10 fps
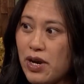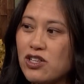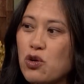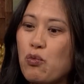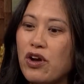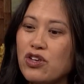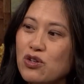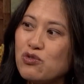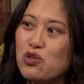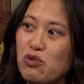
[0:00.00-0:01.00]
And so what
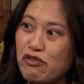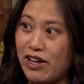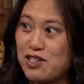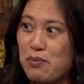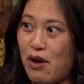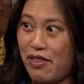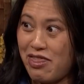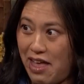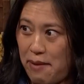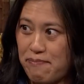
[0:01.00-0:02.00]
you do reflects upon
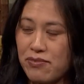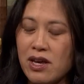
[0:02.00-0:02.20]
them.